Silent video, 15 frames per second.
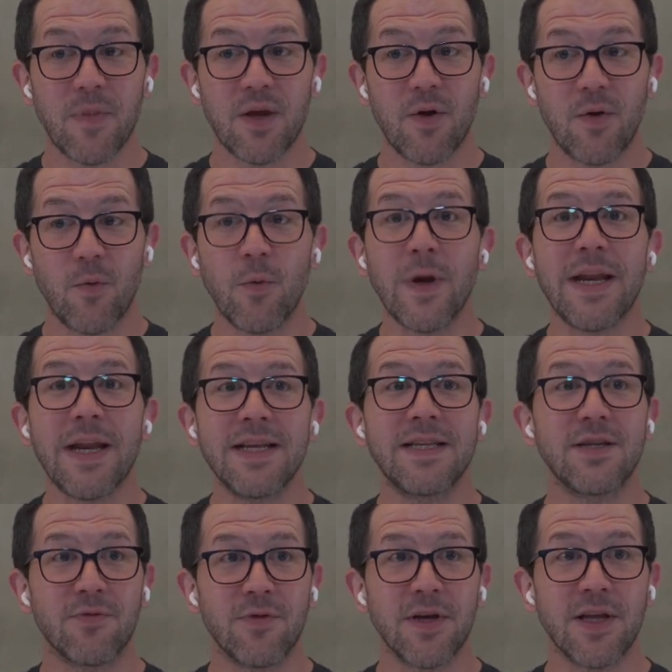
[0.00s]
we need
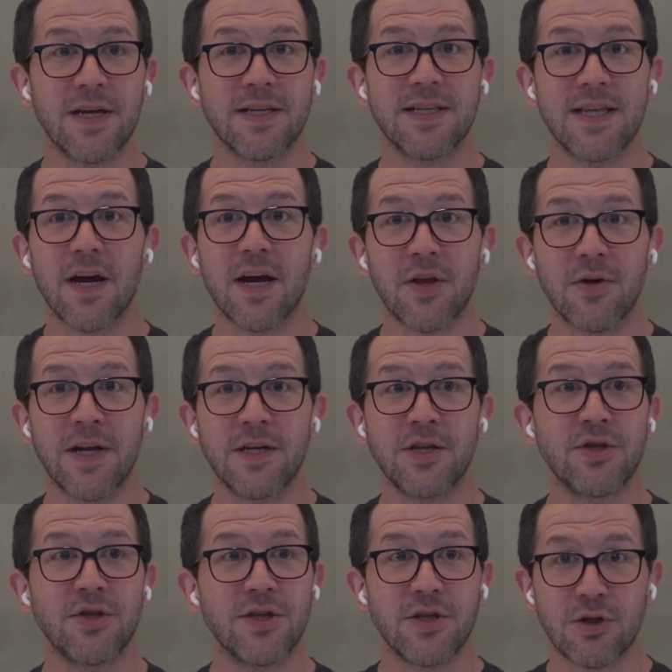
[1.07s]
to realize that other
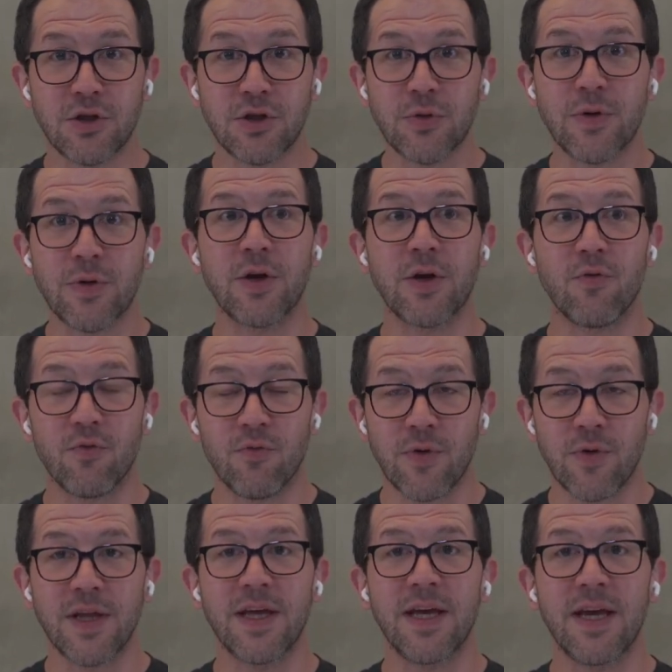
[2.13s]
industries are doing
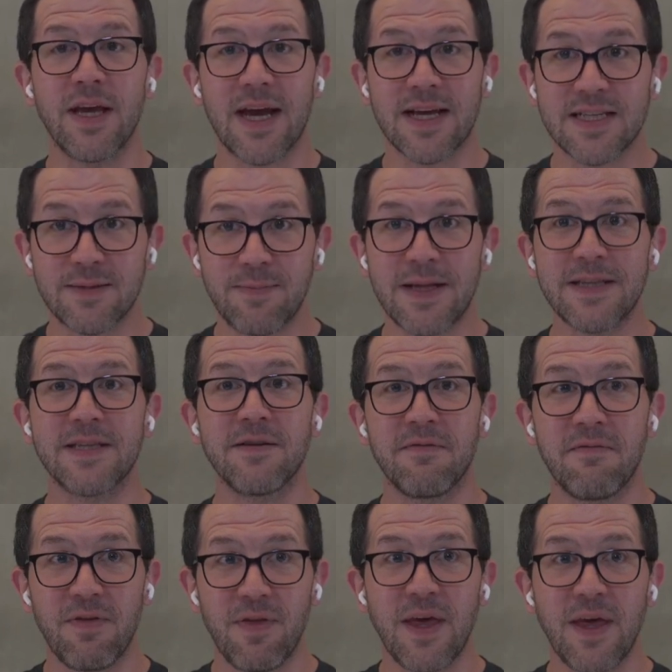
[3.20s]
really expensive
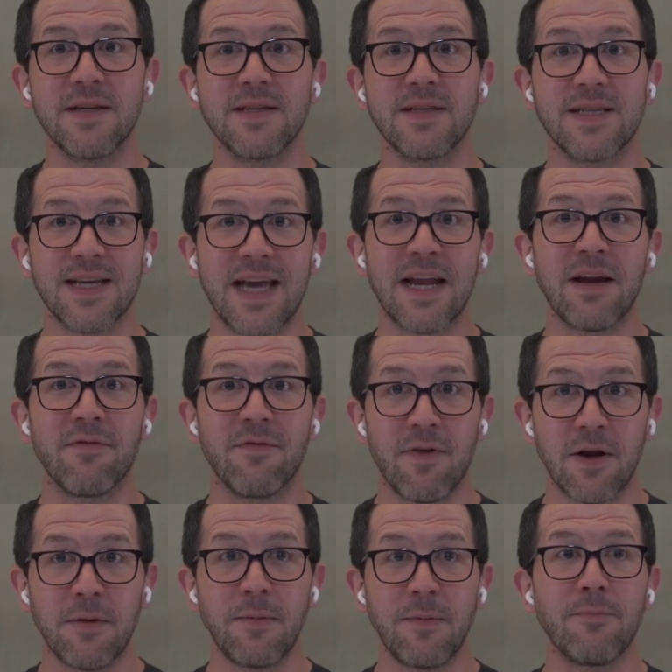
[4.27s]
things to get in
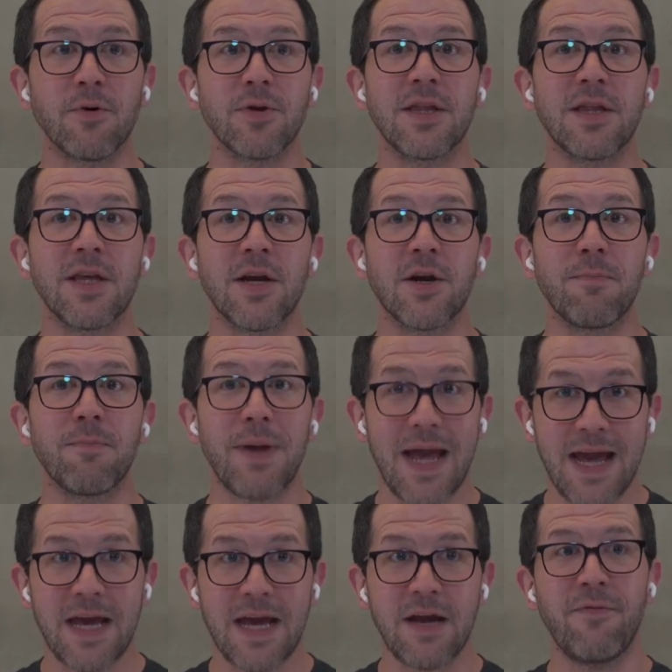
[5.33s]
front of people, that they're
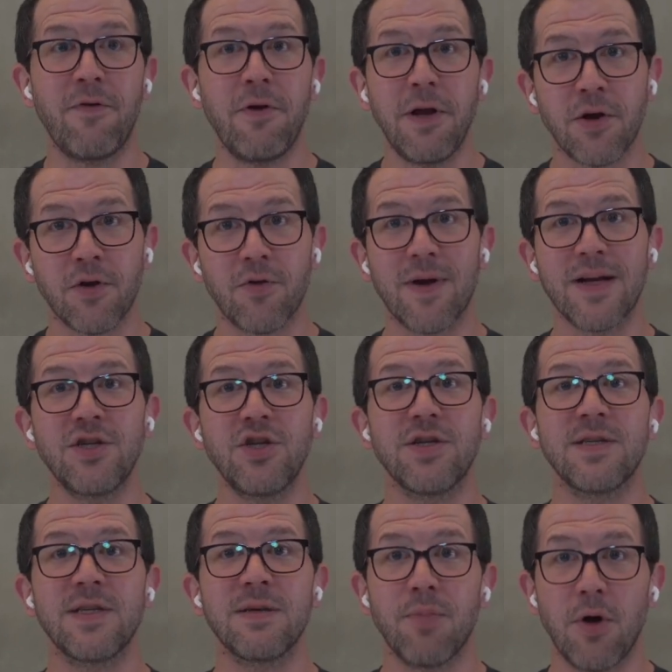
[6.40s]
paying for
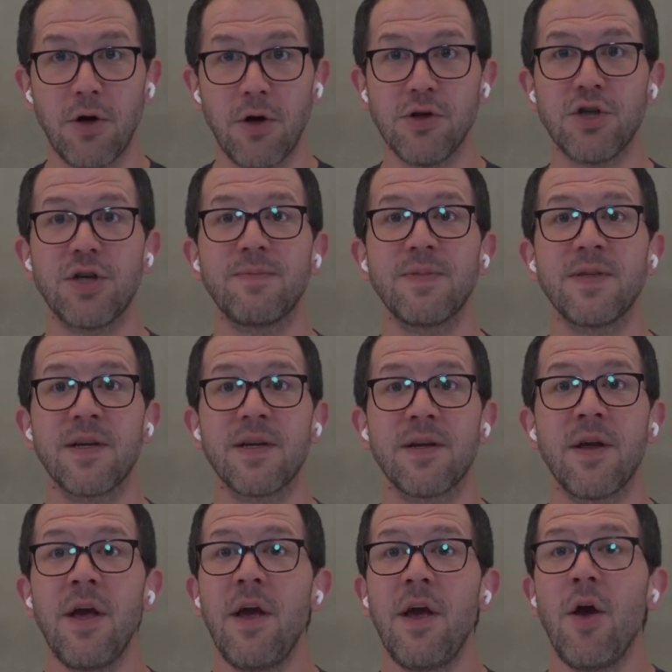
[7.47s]
integrations and partnerships and
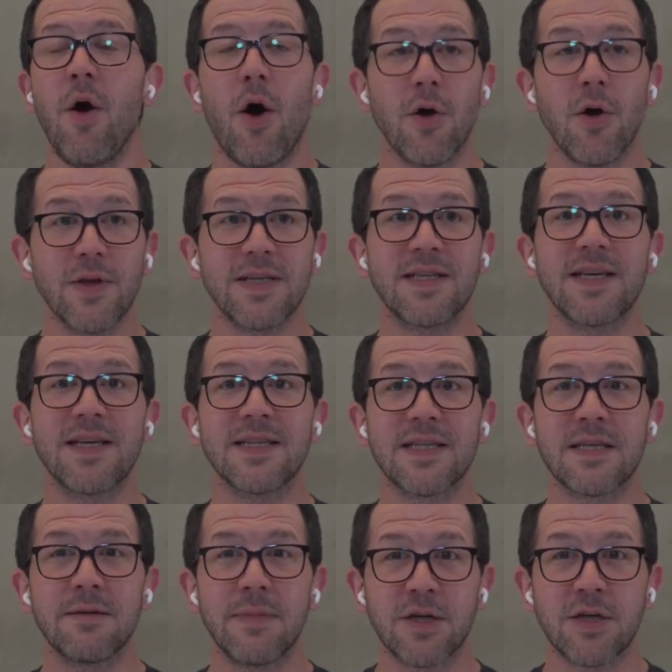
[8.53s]
all these things
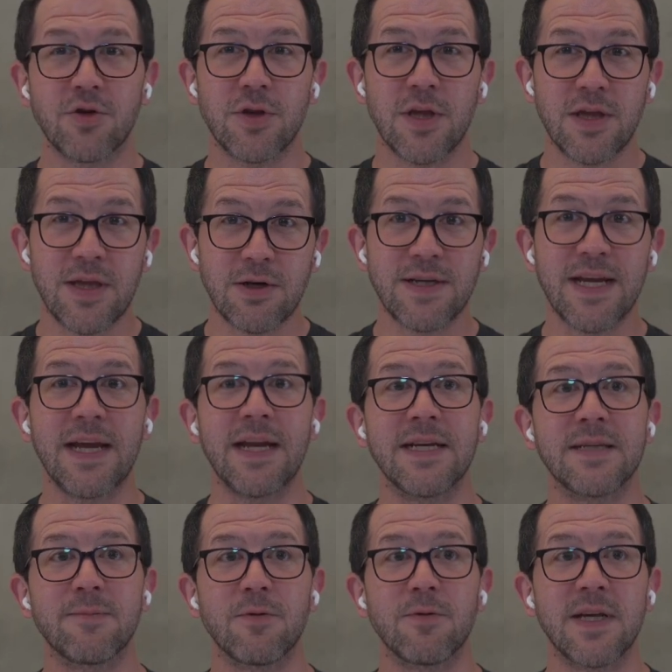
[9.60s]
to make sure that their data
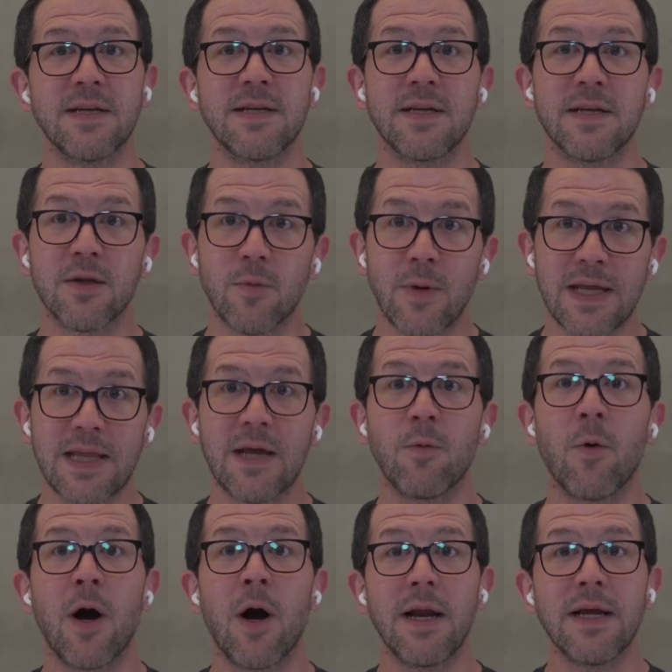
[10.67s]
is presented in the way they
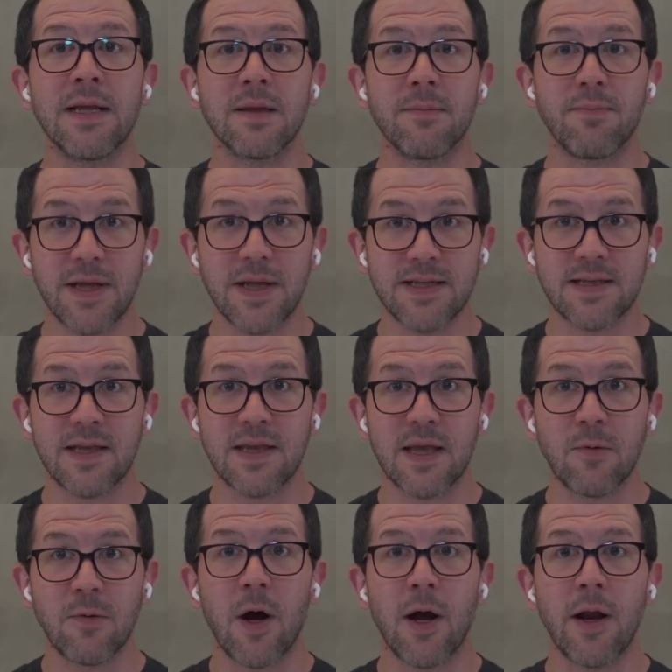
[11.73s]
want, in the place that they
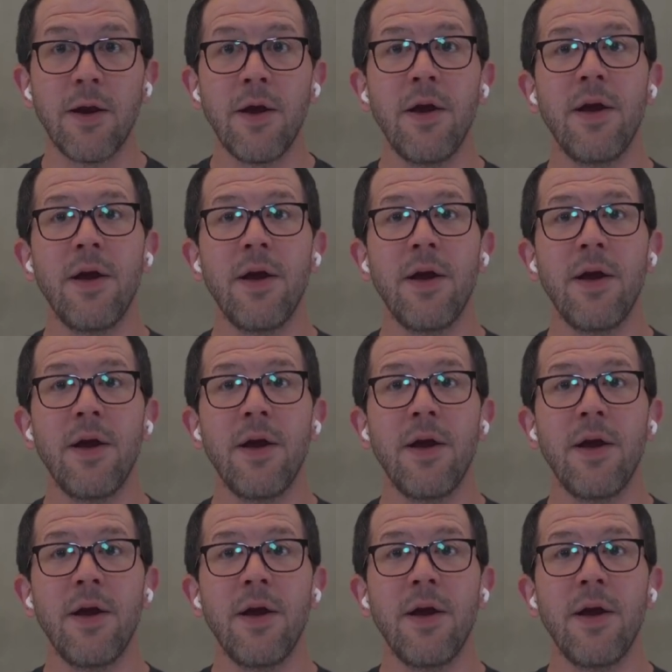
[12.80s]
want.